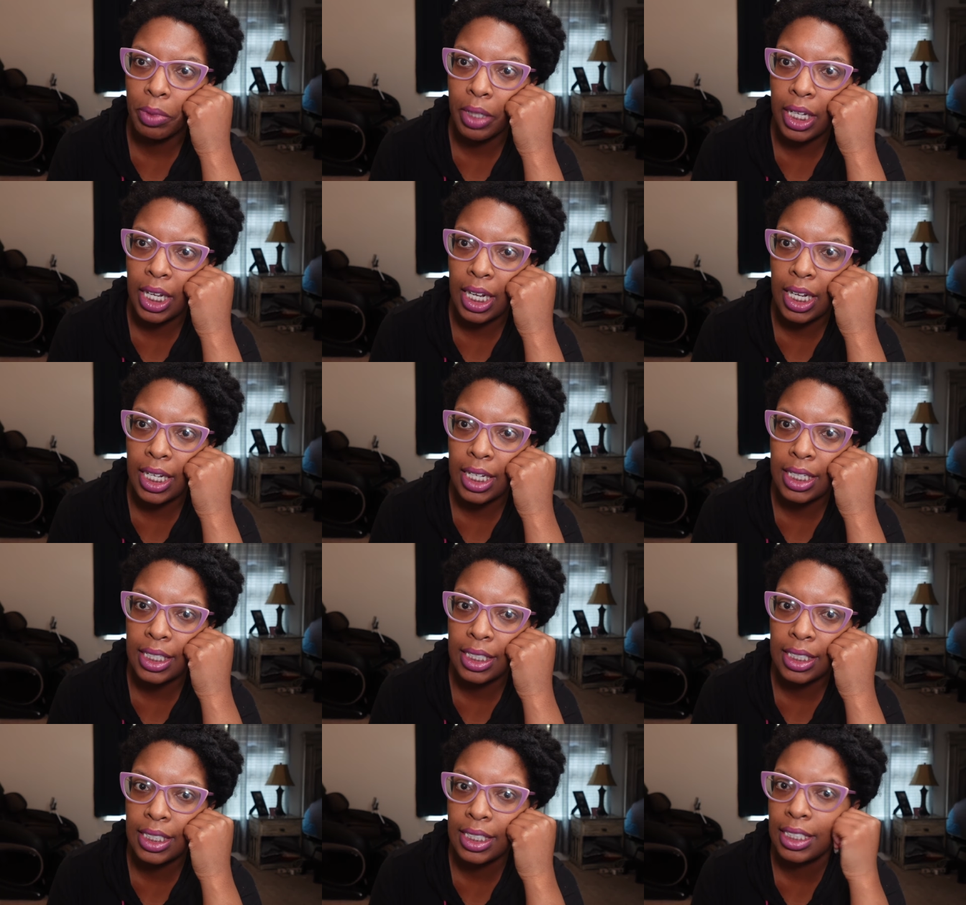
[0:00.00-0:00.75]

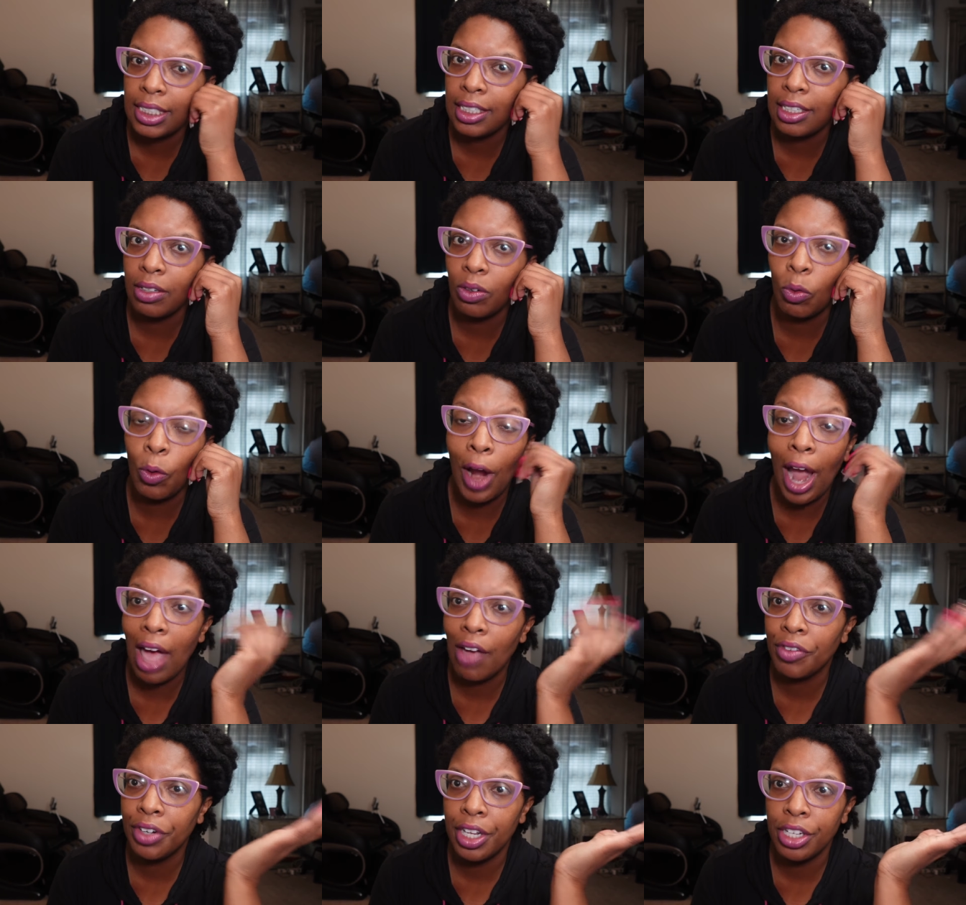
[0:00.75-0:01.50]
because we're
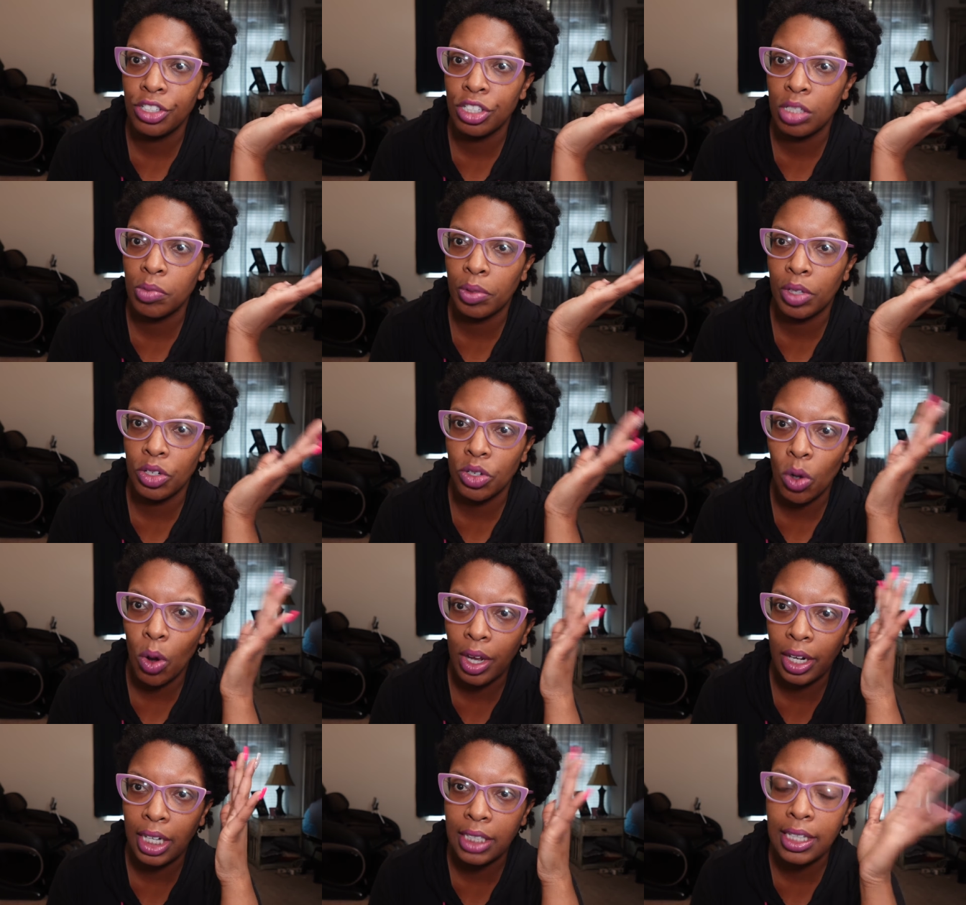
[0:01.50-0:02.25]
having issues with the
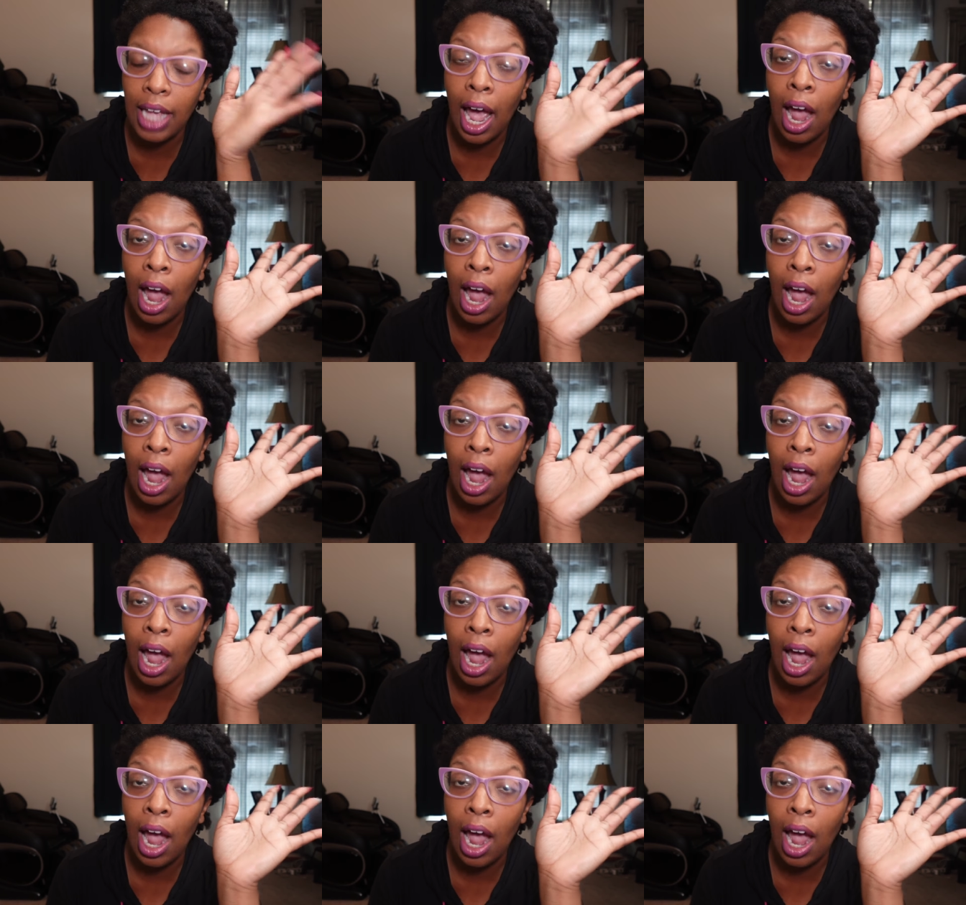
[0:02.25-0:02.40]
toilets.